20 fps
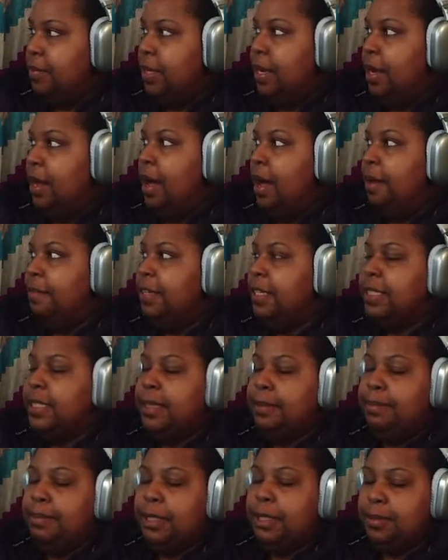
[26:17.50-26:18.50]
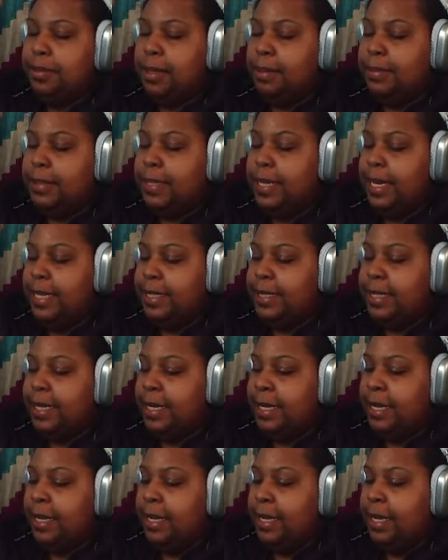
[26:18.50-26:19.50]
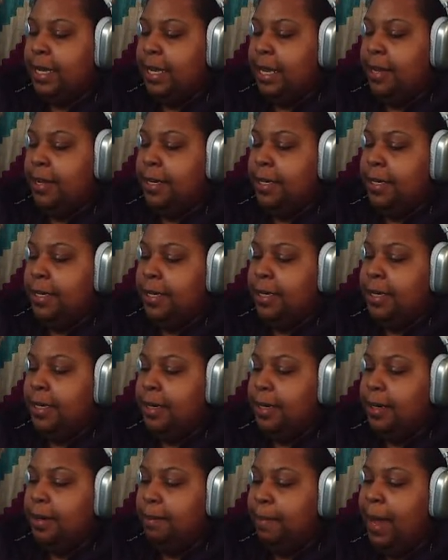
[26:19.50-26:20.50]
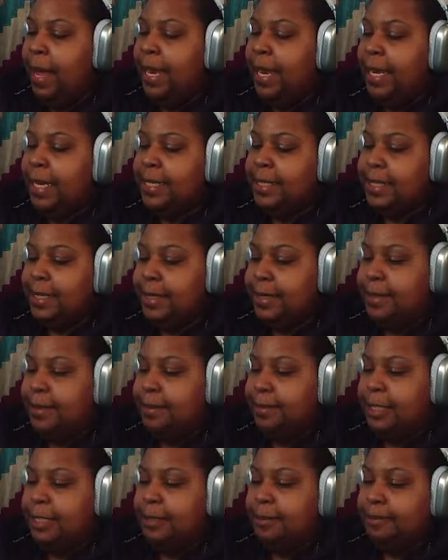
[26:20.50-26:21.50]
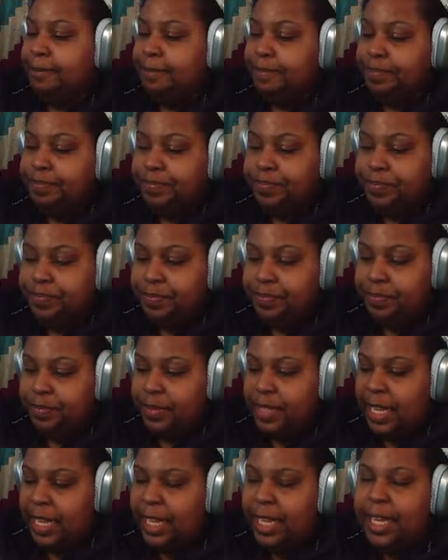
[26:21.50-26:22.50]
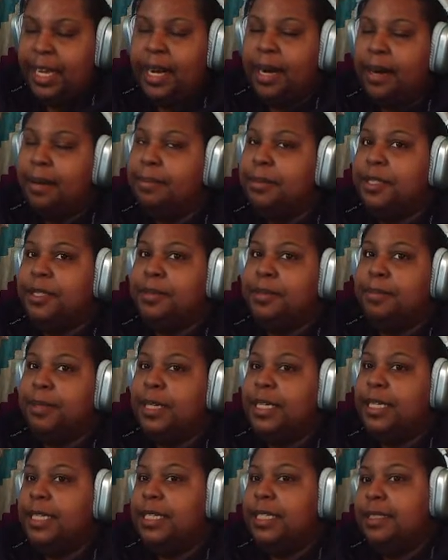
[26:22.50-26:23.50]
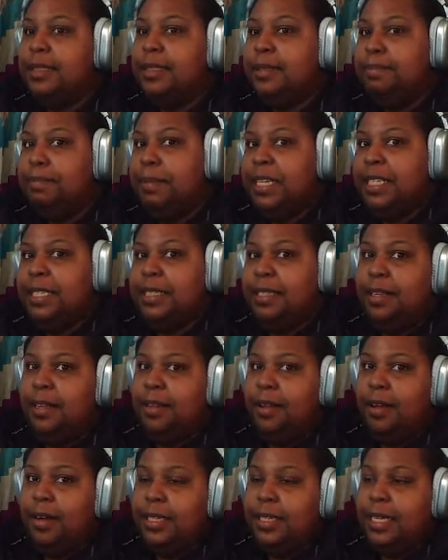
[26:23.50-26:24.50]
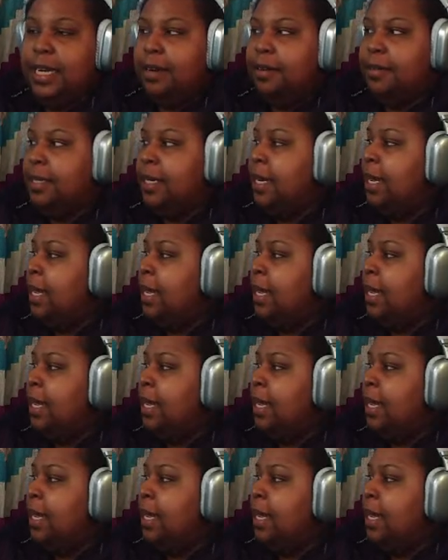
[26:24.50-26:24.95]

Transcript: Obviously, most websites, if you're buying as a consumer, the e-commerce market is basically locked down.